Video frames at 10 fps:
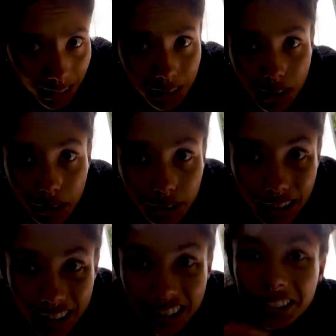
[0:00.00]
So
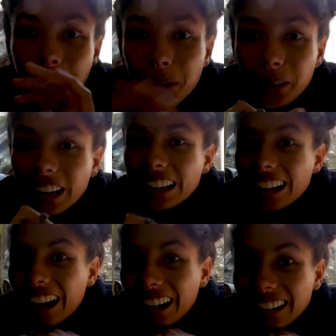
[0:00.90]
don't worry,
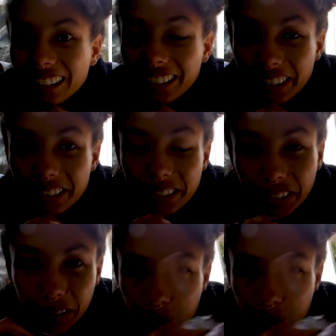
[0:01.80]
y'all, those of you